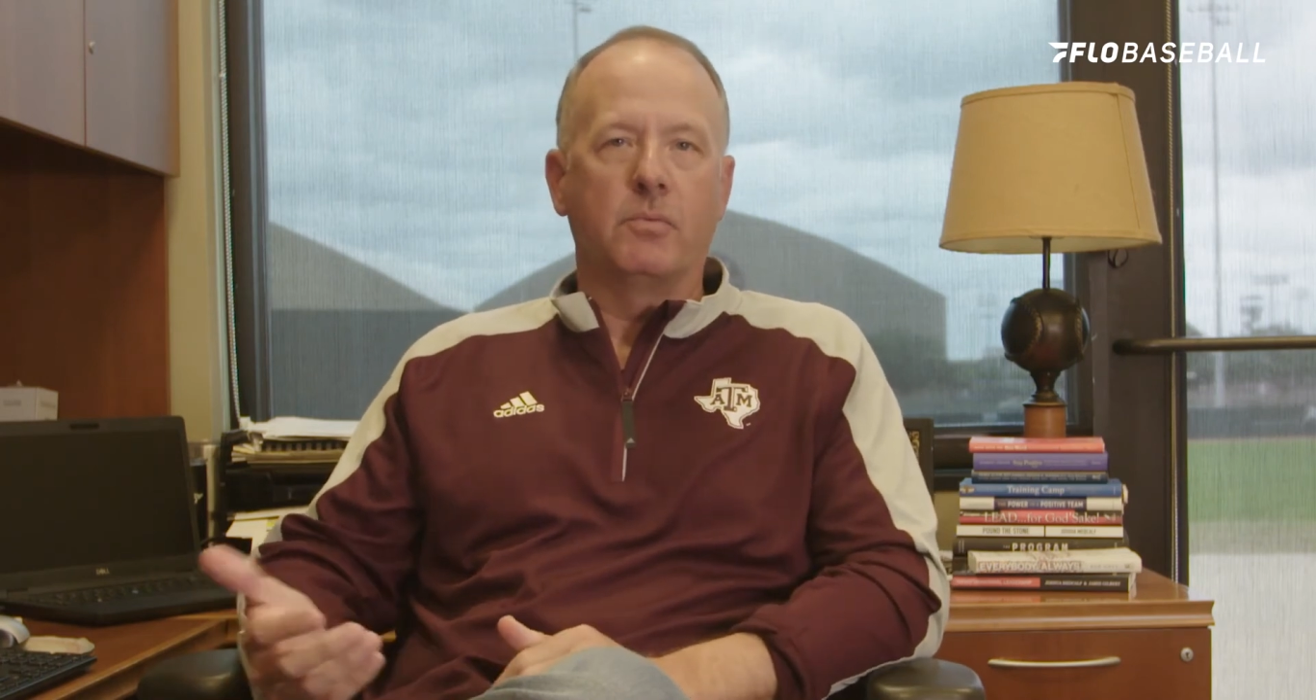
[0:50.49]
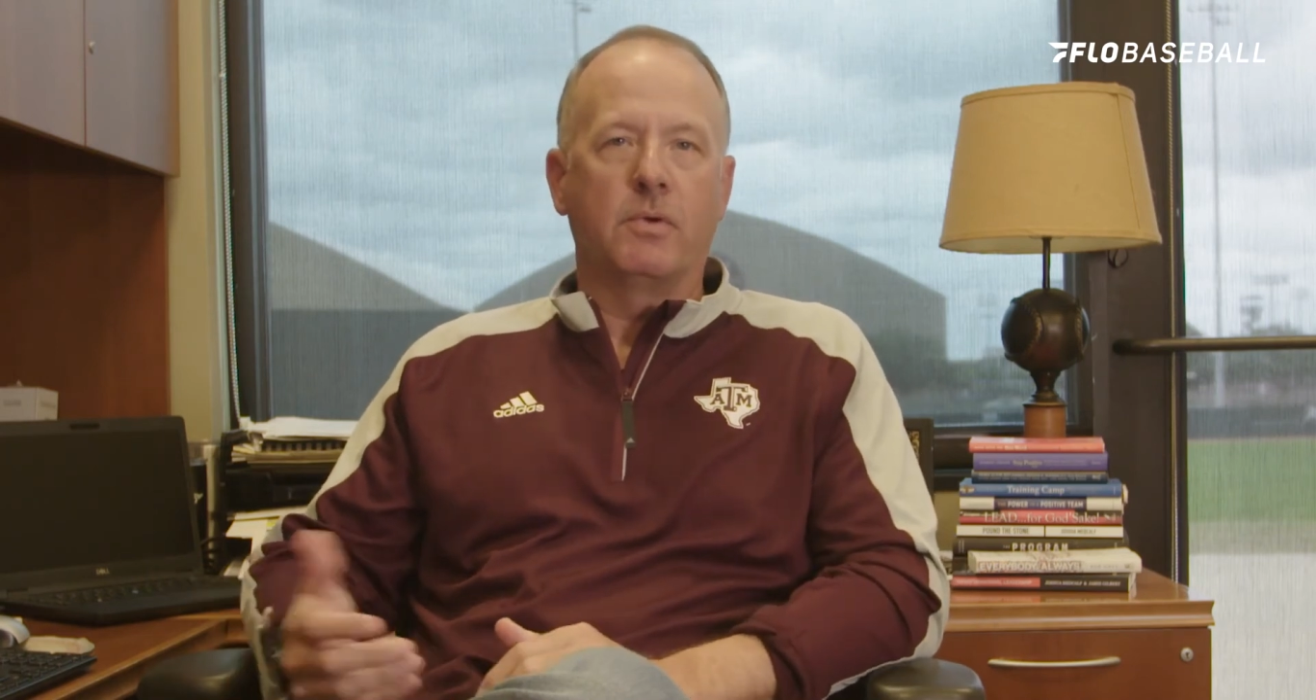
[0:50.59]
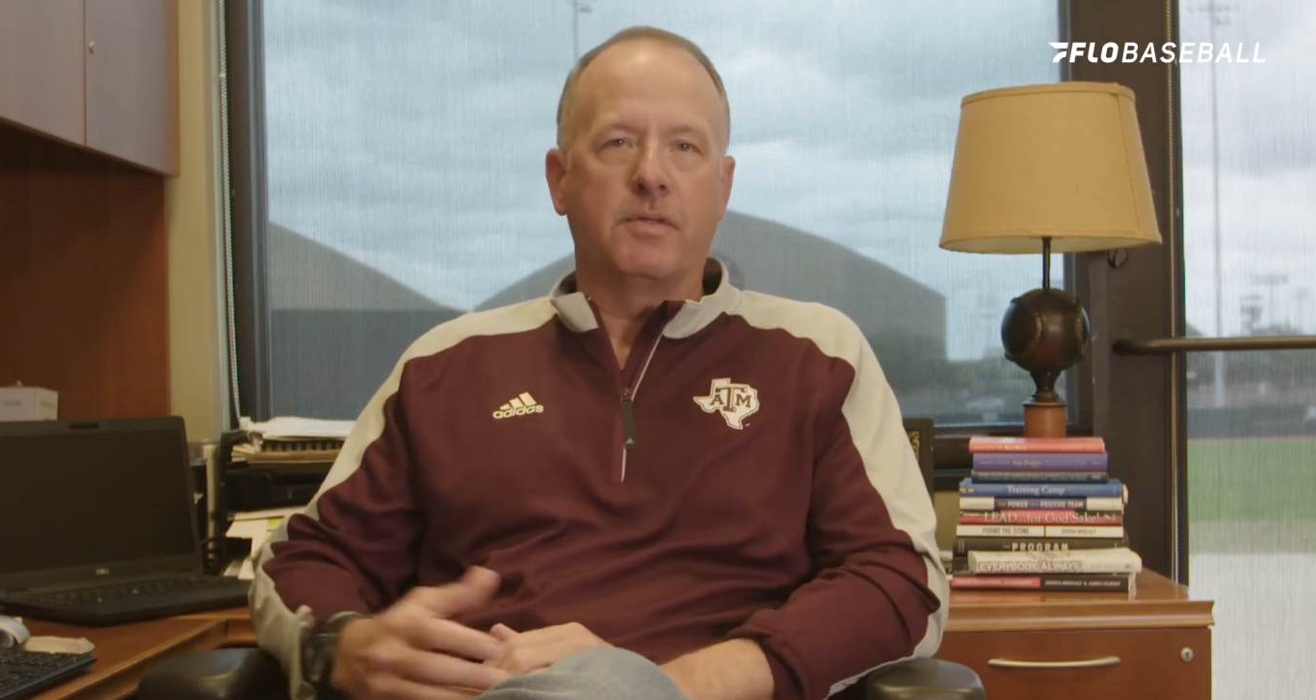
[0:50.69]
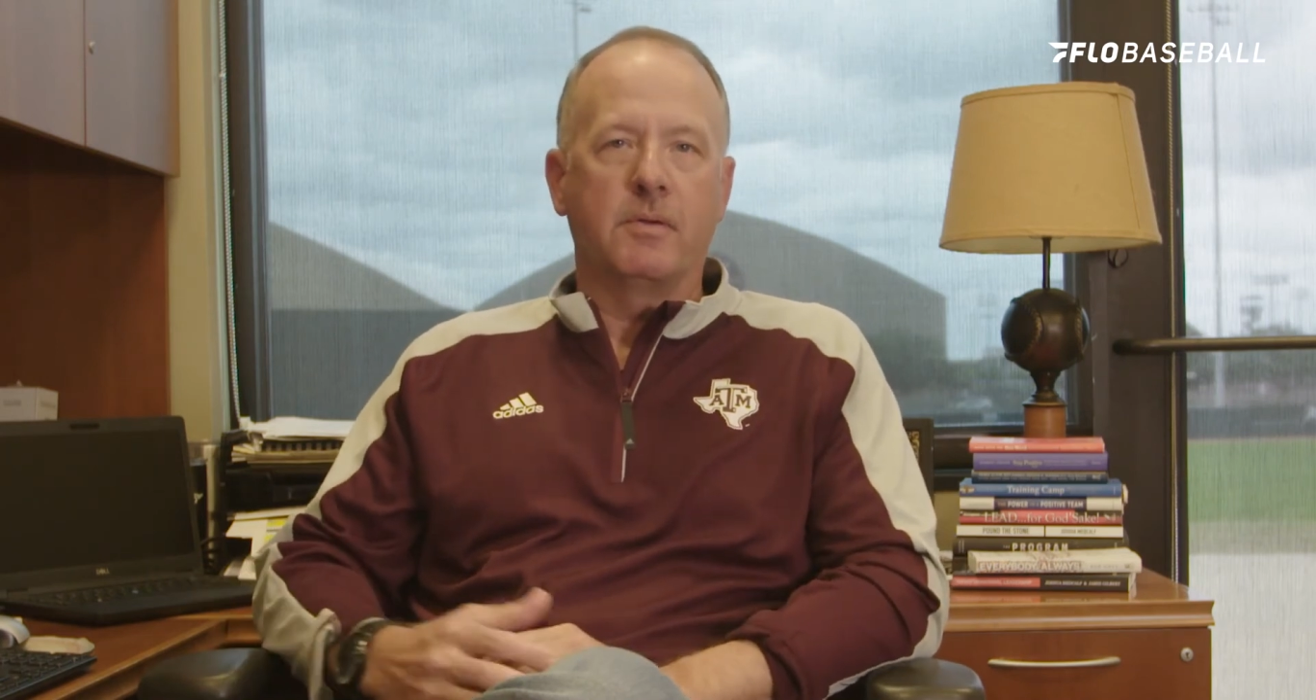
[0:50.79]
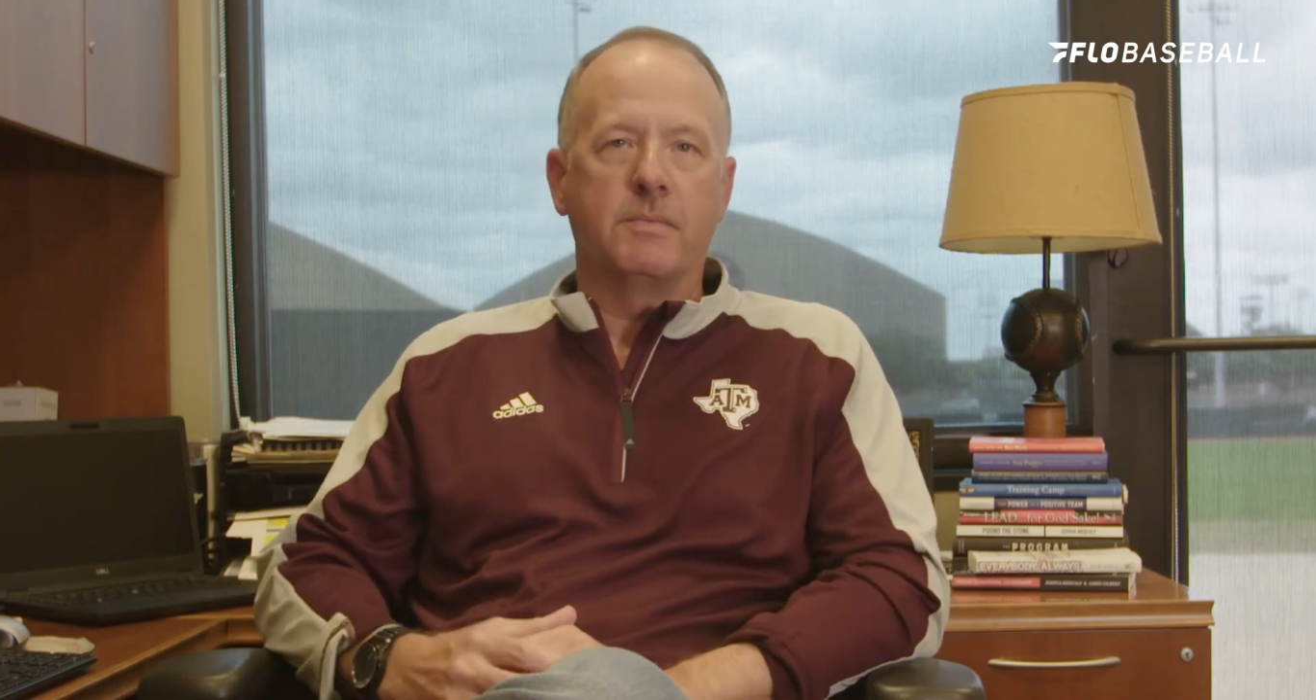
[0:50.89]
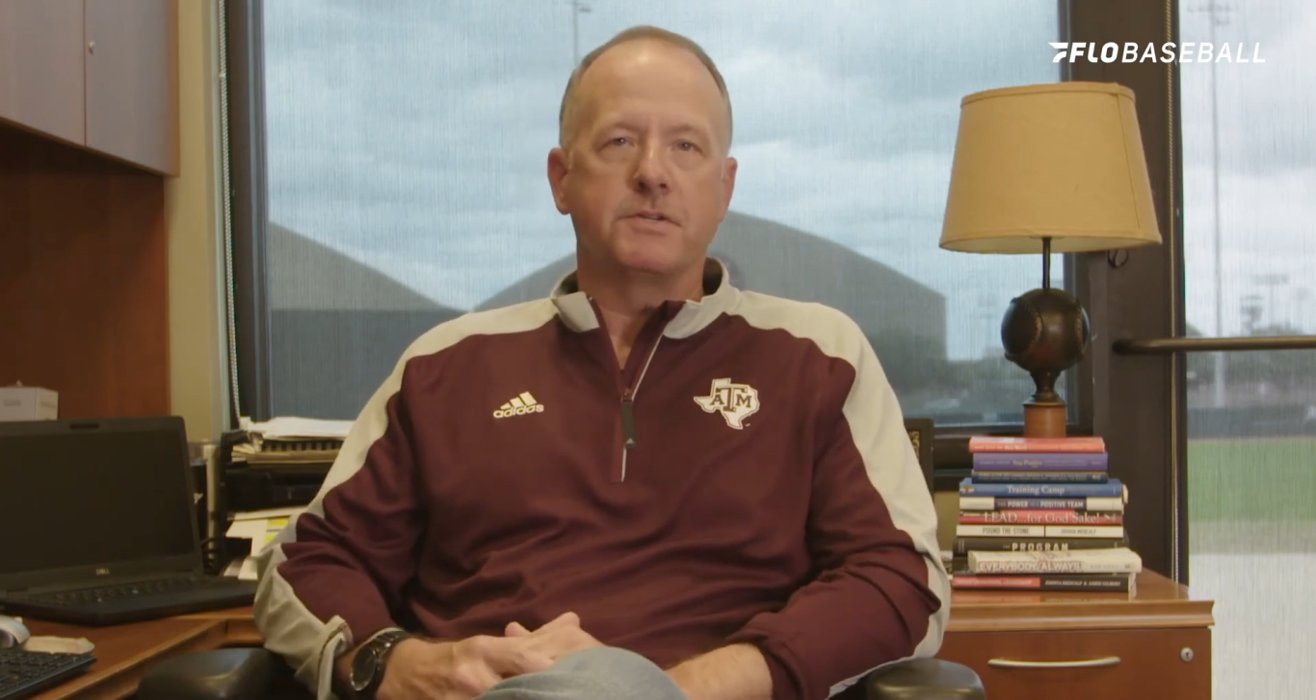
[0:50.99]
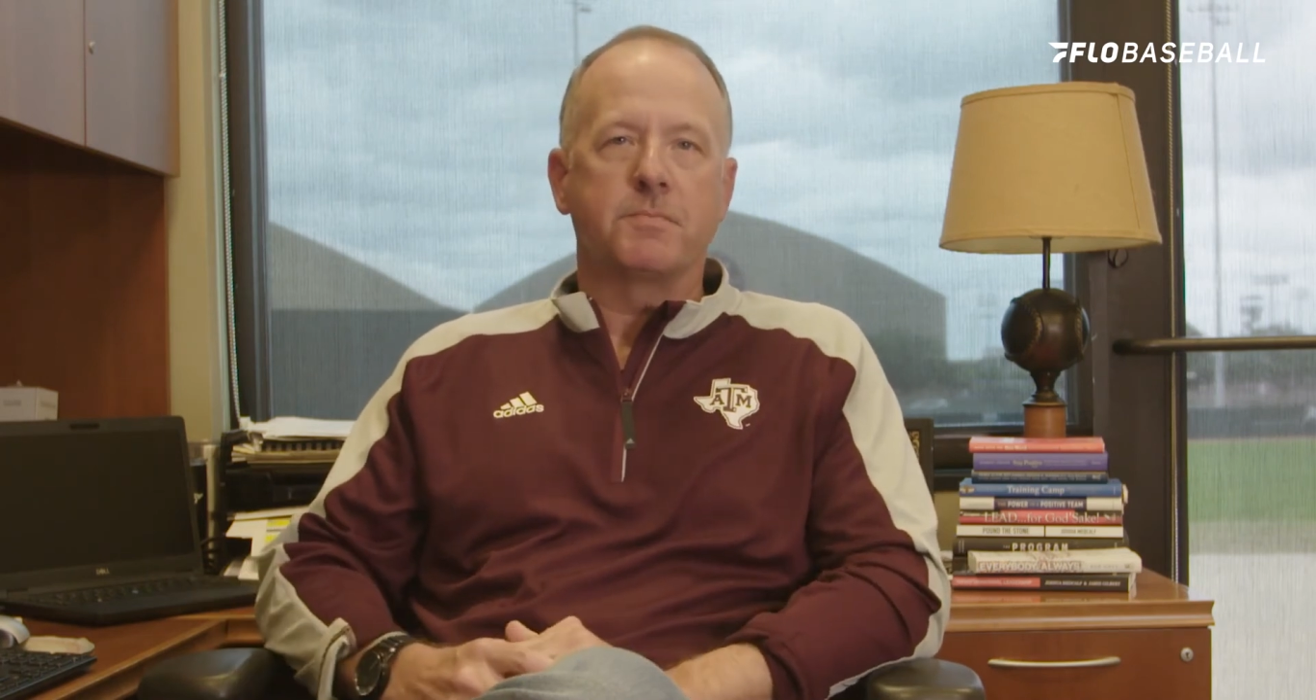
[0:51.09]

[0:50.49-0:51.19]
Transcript: with them in the